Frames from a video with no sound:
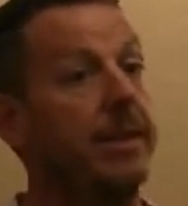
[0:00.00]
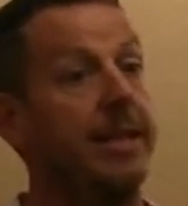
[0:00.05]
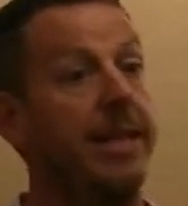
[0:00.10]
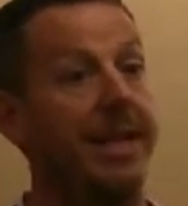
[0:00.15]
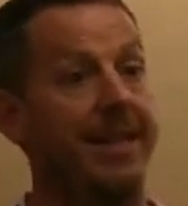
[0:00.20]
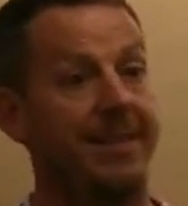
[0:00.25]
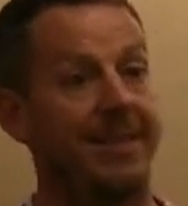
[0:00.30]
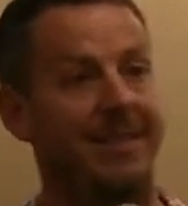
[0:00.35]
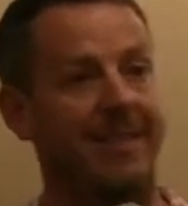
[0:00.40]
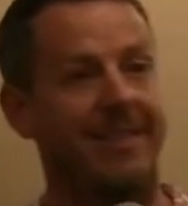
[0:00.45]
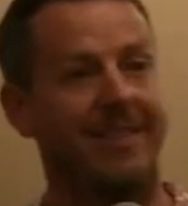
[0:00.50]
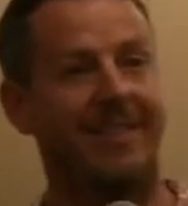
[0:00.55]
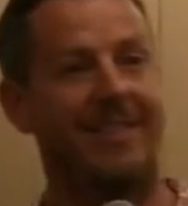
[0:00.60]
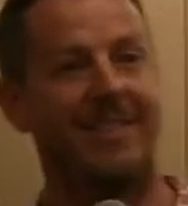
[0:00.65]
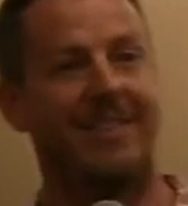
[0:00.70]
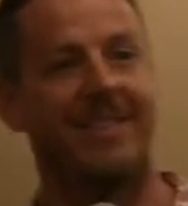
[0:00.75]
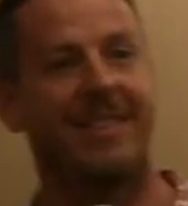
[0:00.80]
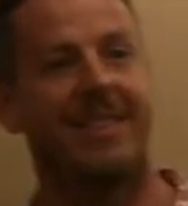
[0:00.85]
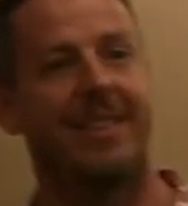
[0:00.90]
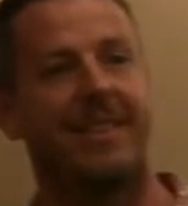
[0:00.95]
Yes?
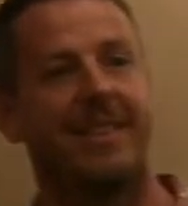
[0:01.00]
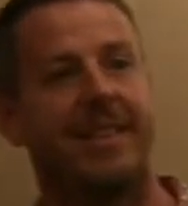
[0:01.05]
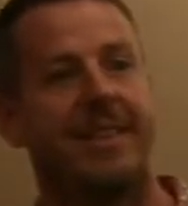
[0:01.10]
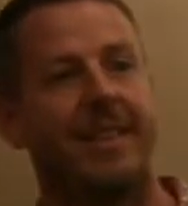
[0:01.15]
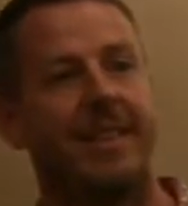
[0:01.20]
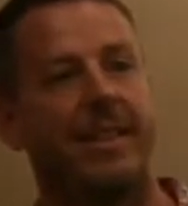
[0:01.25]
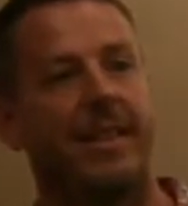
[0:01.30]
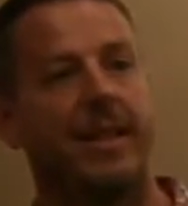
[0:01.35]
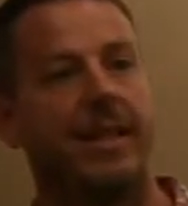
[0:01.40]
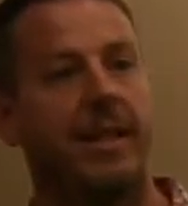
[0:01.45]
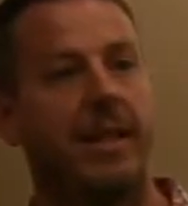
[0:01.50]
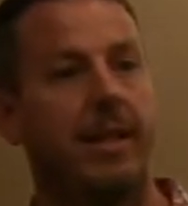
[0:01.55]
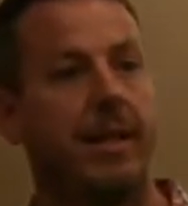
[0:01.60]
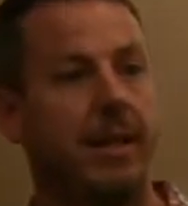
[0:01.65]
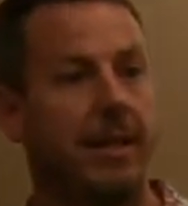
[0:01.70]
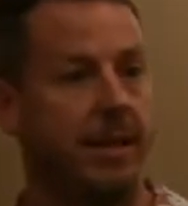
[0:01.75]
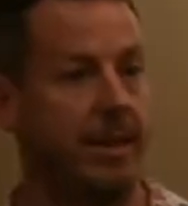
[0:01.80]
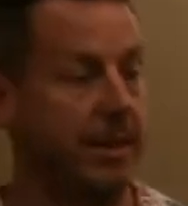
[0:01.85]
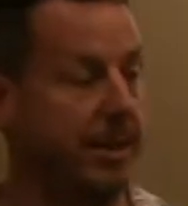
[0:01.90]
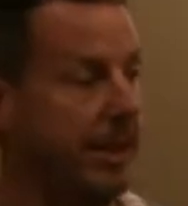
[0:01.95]
I get a
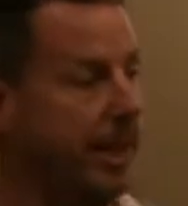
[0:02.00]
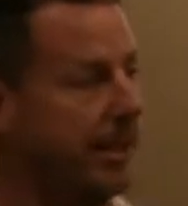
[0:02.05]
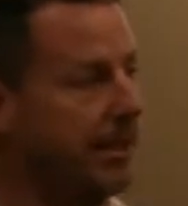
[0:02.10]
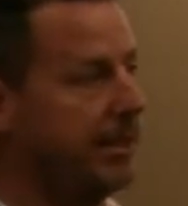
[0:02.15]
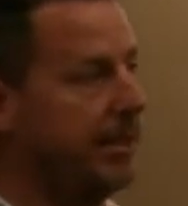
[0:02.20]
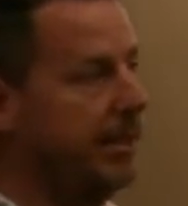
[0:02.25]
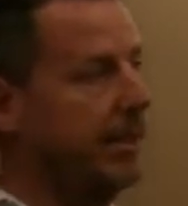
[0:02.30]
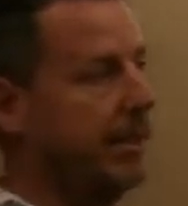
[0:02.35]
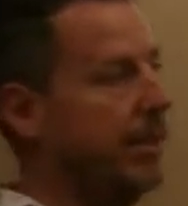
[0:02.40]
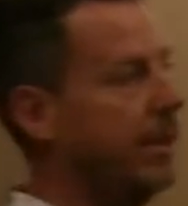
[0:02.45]
question I'm going to